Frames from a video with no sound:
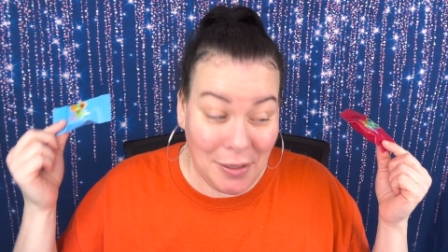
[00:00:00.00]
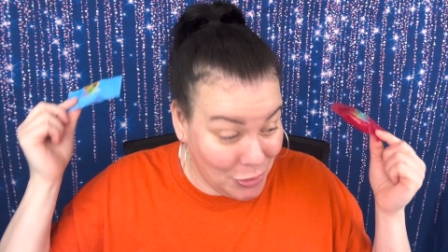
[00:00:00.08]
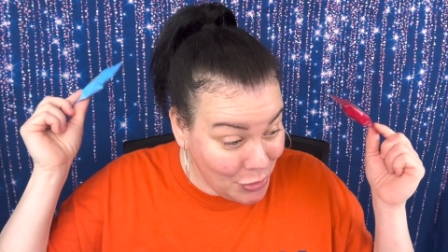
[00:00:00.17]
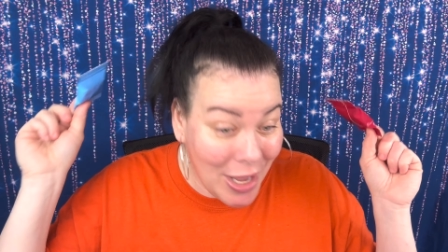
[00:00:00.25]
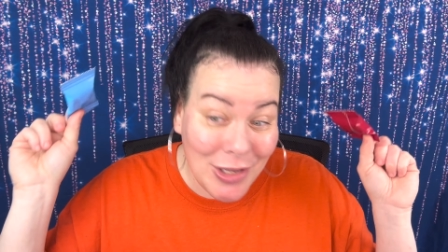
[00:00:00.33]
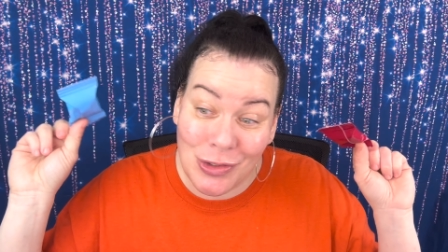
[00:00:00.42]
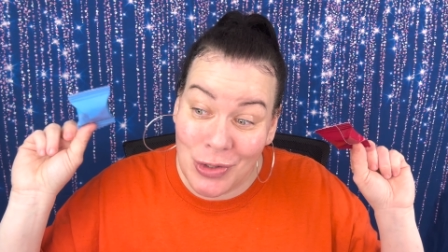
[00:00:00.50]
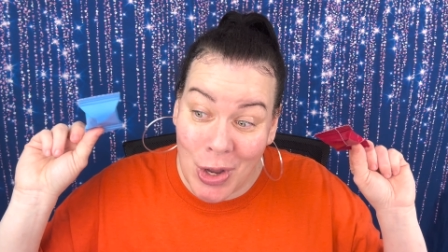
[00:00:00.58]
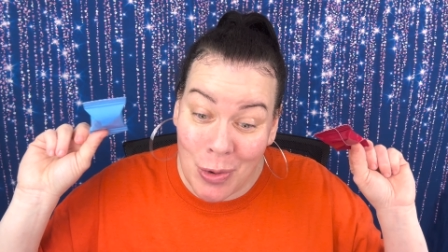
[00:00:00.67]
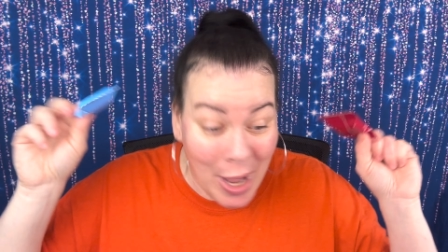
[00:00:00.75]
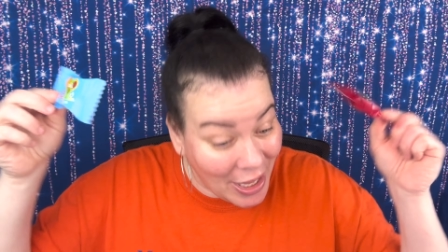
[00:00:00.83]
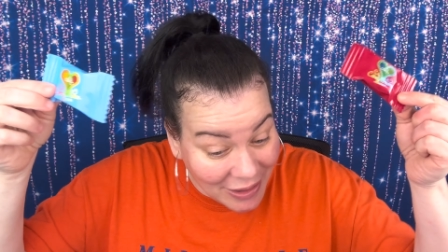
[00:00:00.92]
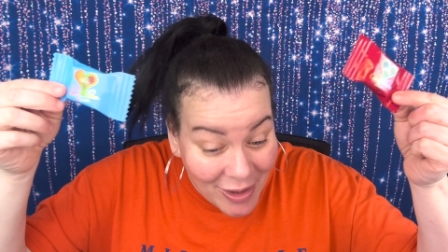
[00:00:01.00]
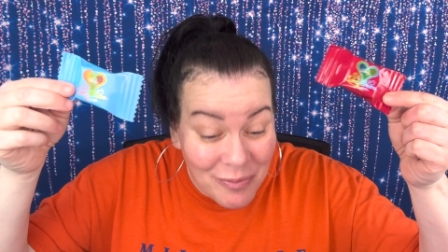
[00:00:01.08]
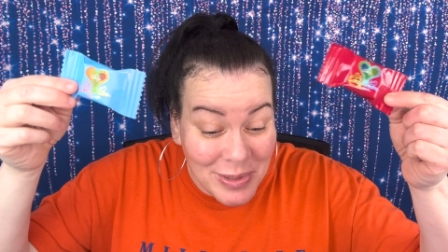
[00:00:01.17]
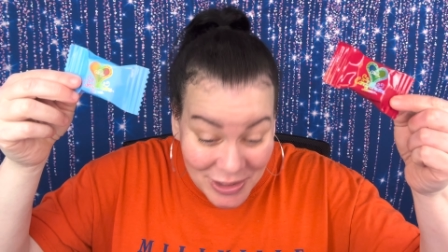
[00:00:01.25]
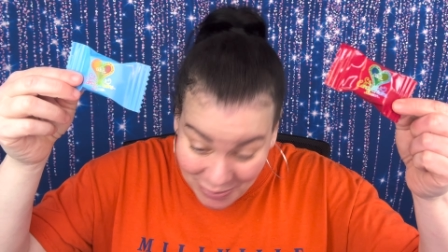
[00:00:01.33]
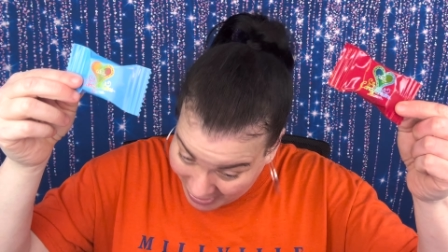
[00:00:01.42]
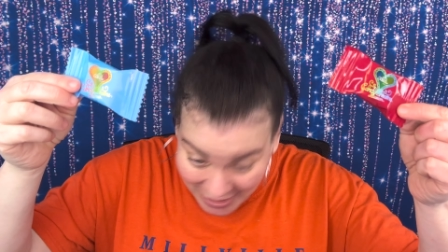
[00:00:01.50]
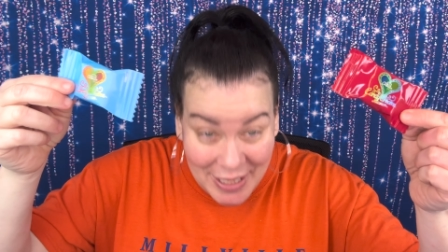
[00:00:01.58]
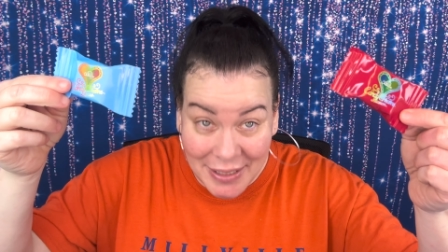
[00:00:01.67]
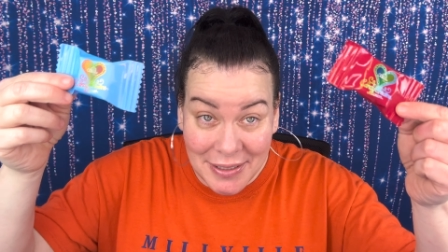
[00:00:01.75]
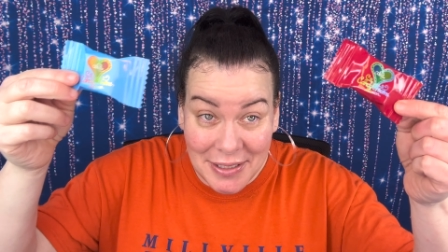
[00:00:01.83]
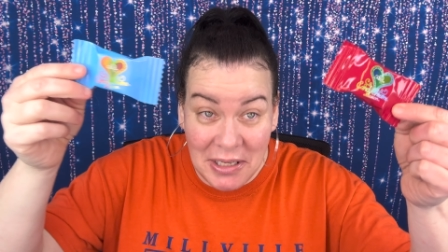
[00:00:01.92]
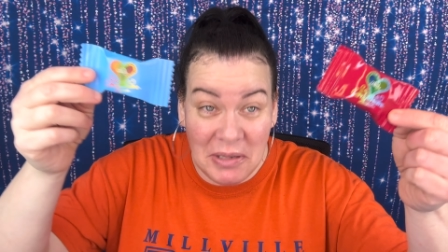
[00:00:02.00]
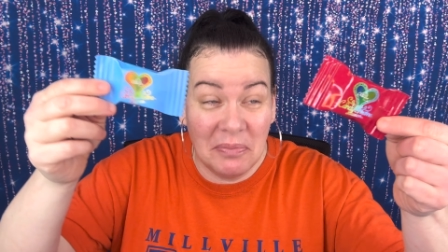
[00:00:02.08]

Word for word: And you guys know I love me some candy.